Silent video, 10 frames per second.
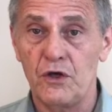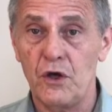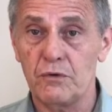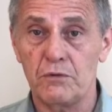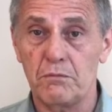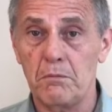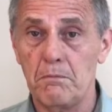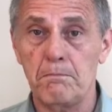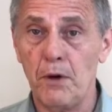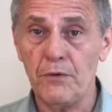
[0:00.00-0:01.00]
Note,
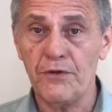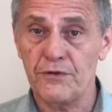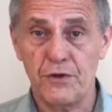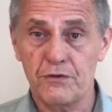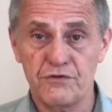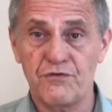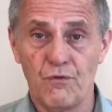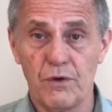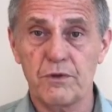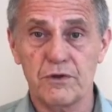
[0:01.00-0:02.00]
both of those
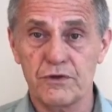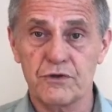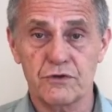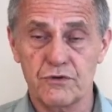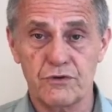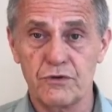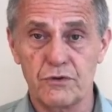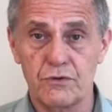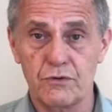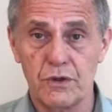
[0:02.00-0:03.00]
formulas are
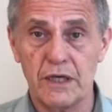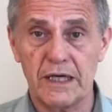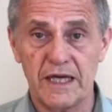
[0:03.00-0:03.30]
true.